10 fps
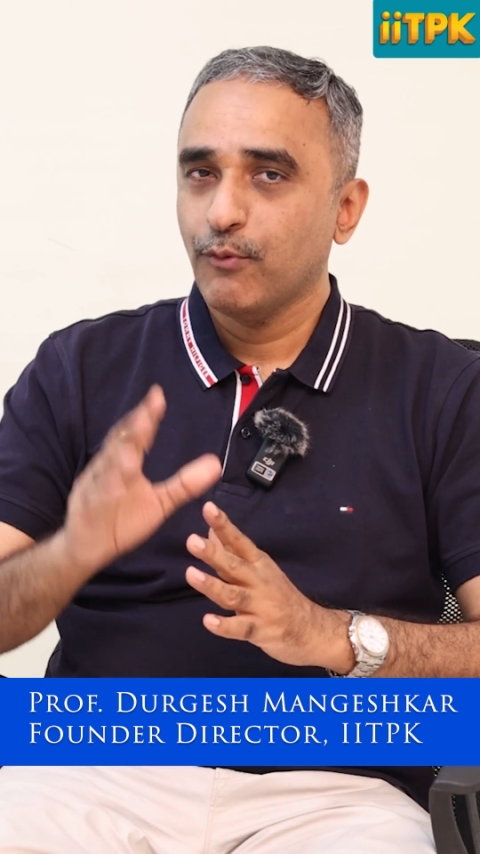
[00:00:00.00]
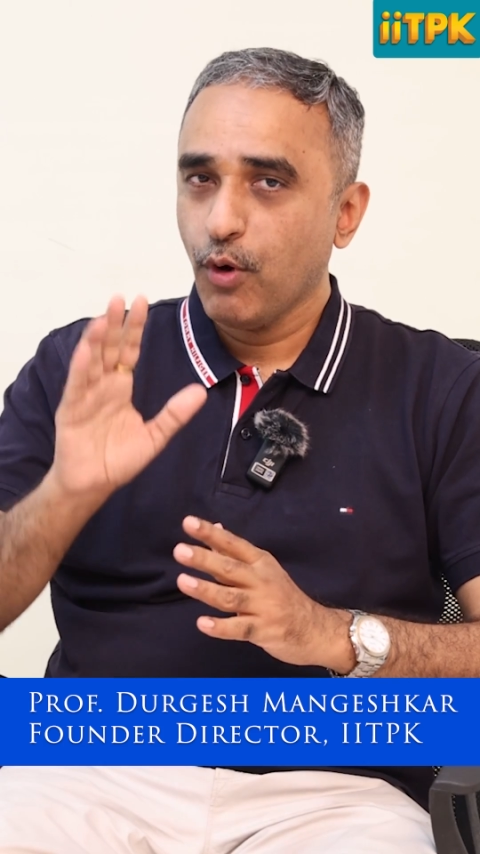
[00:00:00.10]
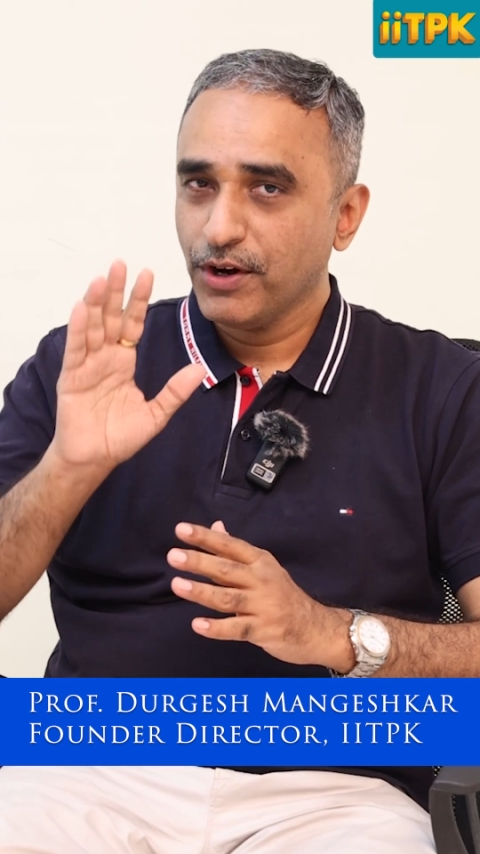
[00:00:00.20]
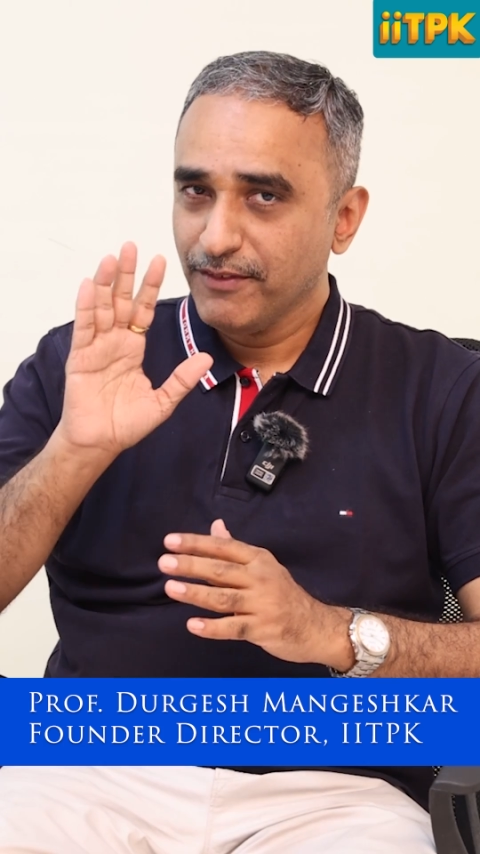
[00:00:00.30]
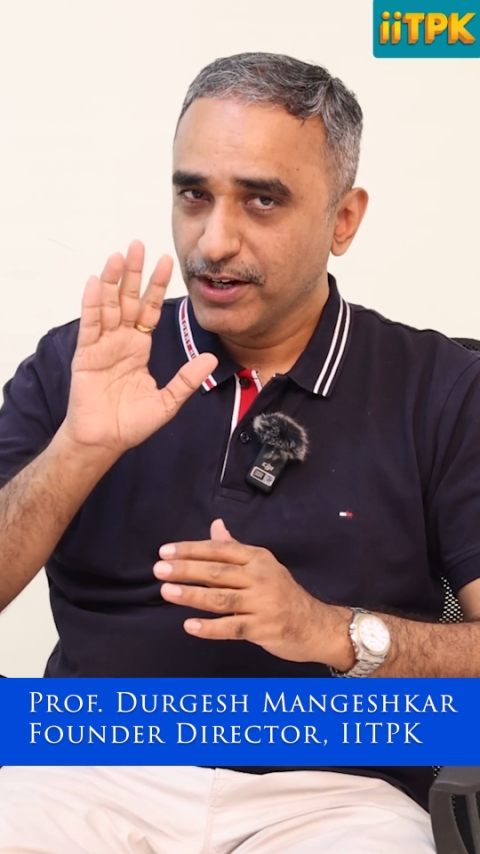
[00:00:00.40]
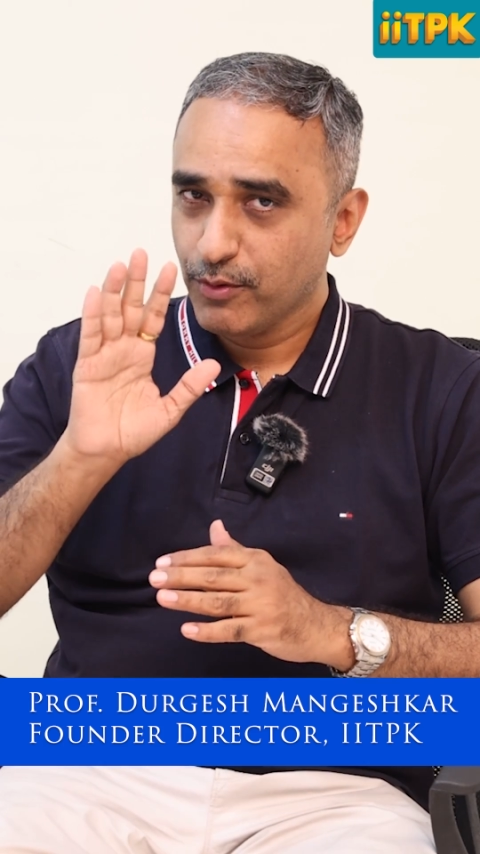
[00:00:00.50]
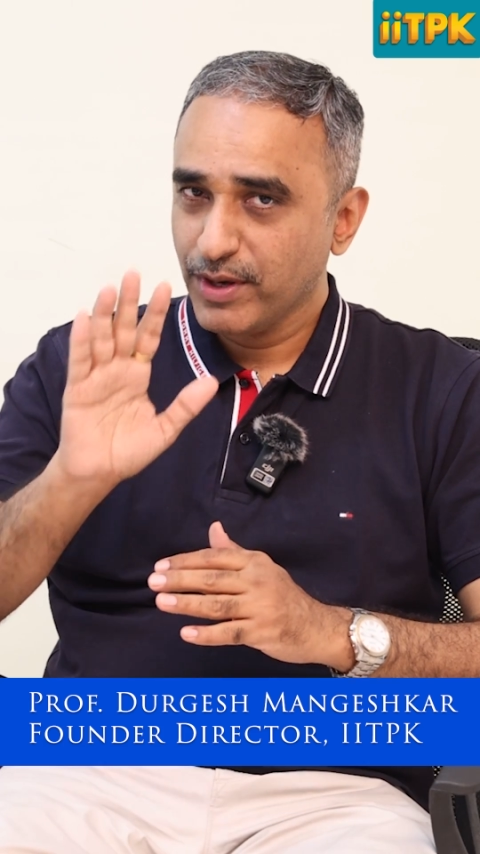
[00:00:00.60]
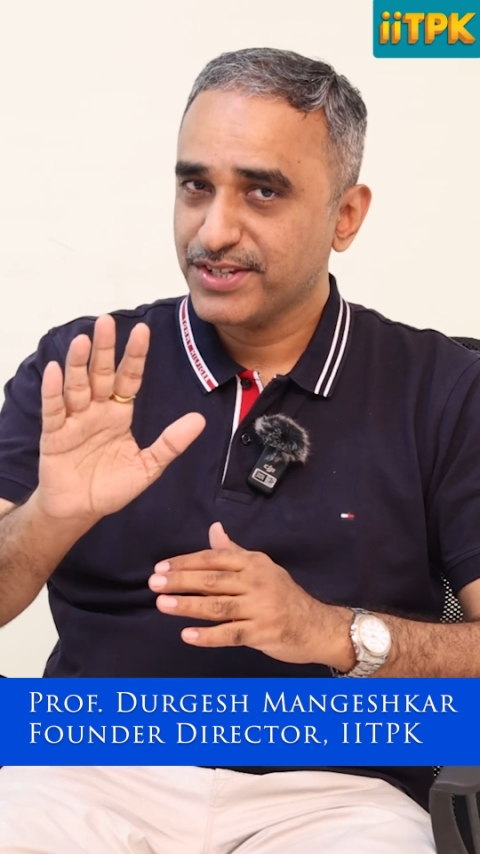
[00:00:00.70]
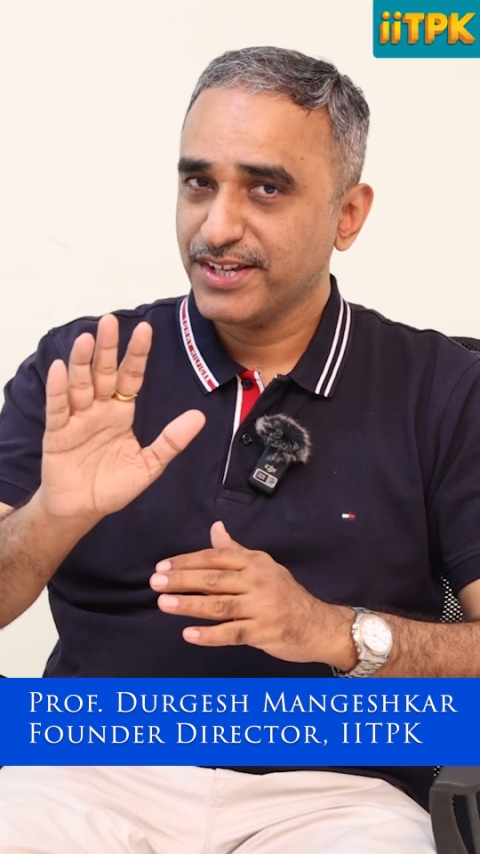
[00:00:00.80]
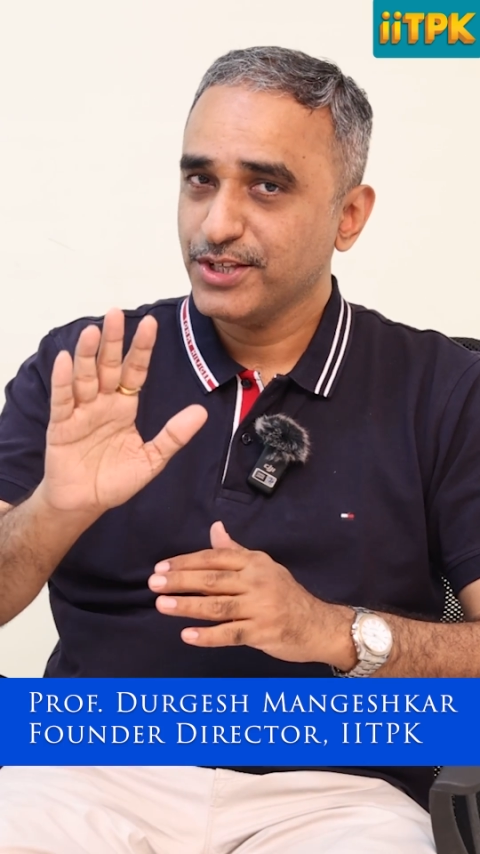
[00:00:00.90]
whatever
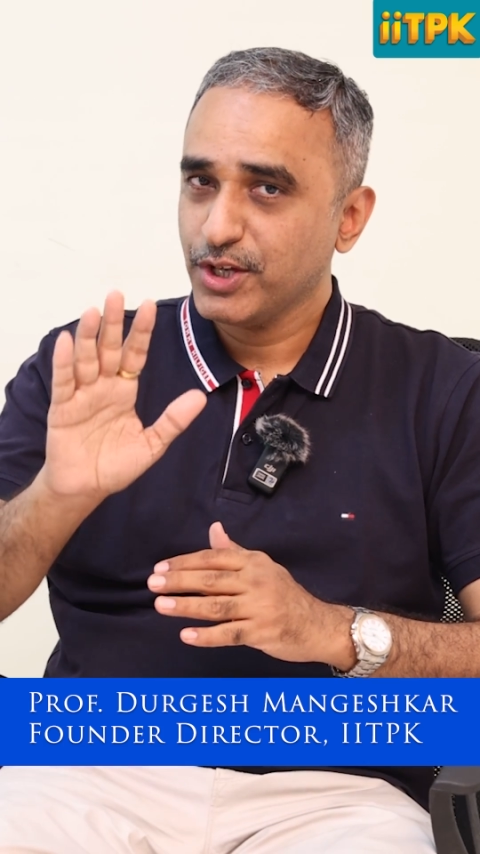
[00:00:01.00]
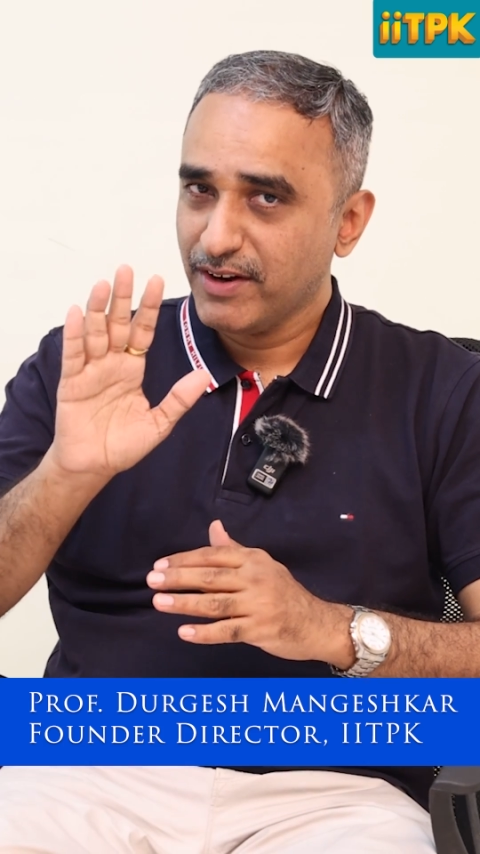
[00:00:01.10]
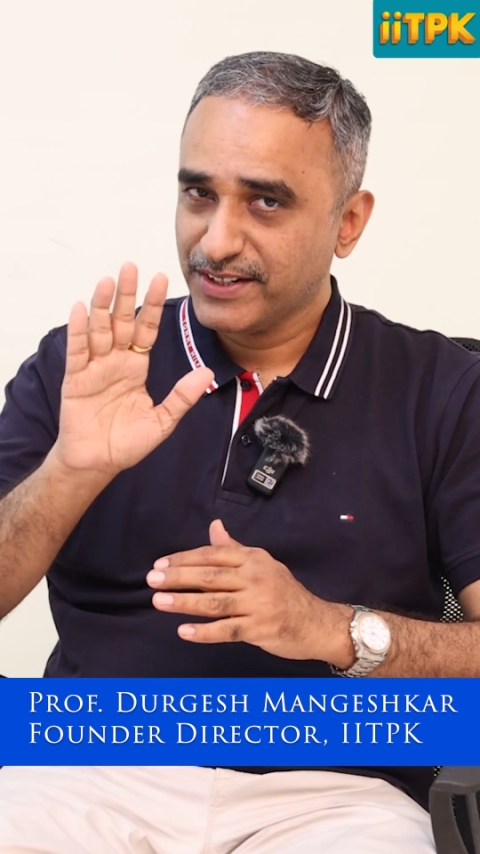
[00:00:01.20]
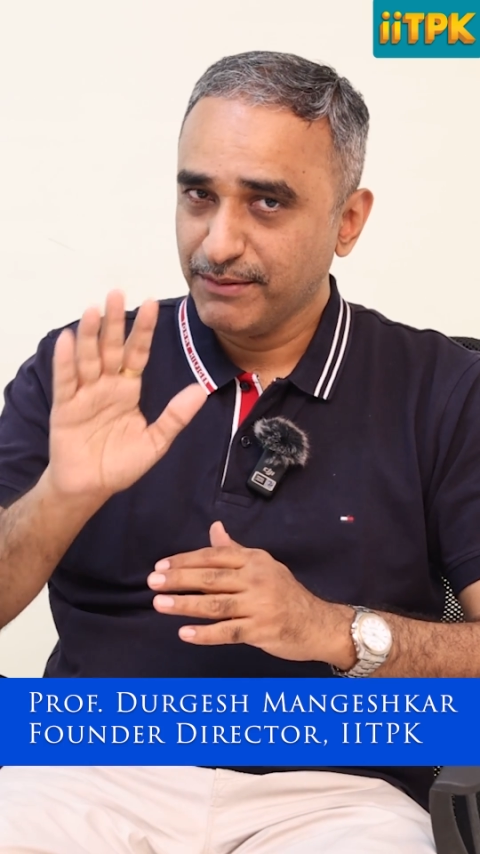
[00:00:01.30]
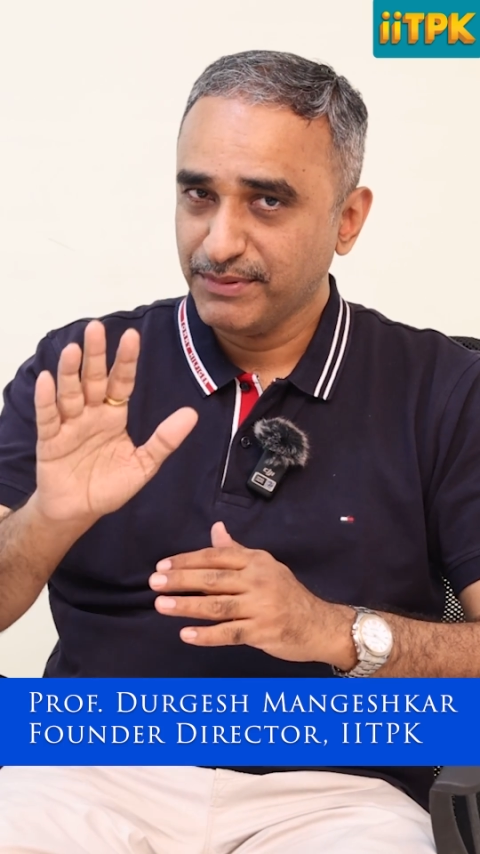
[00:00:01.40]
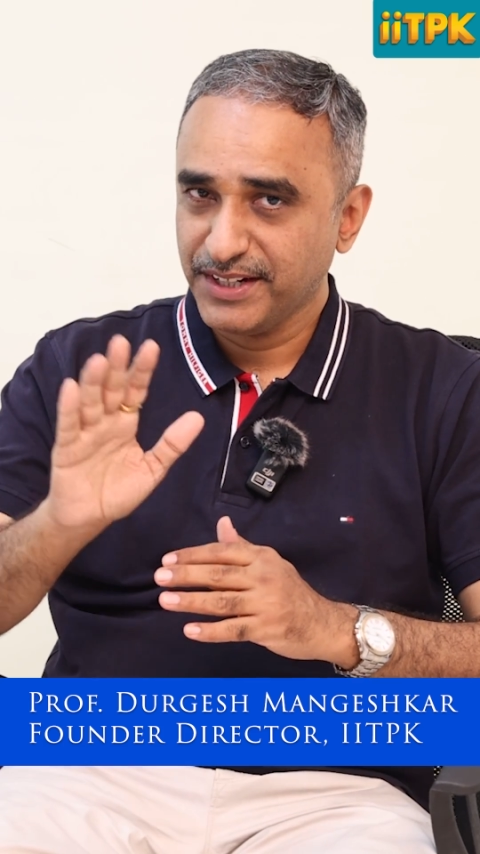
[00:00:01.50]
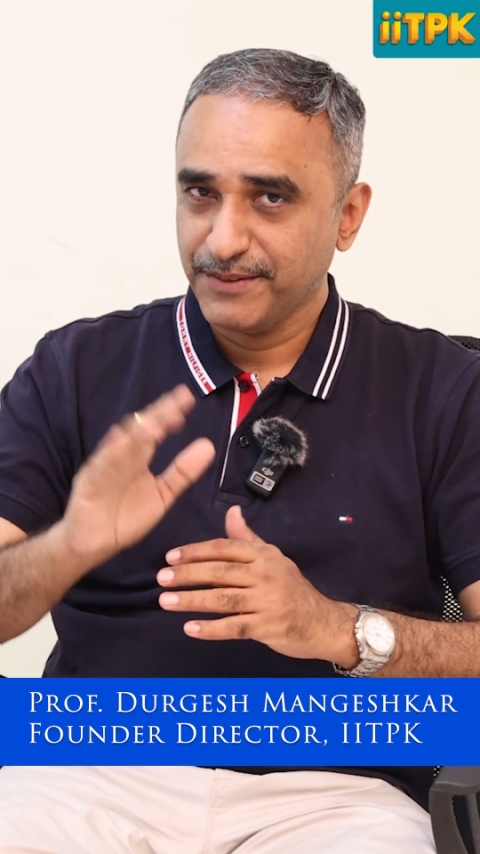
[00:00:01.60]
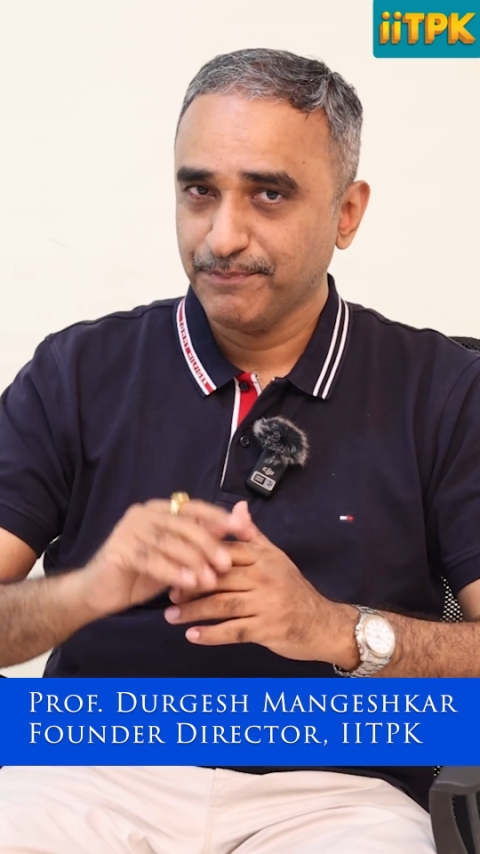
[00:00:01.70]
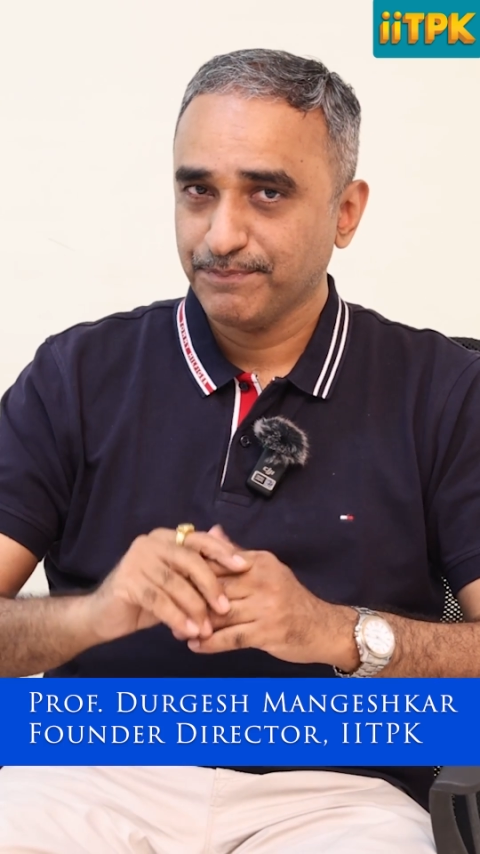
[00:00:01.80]
questions you have attempted,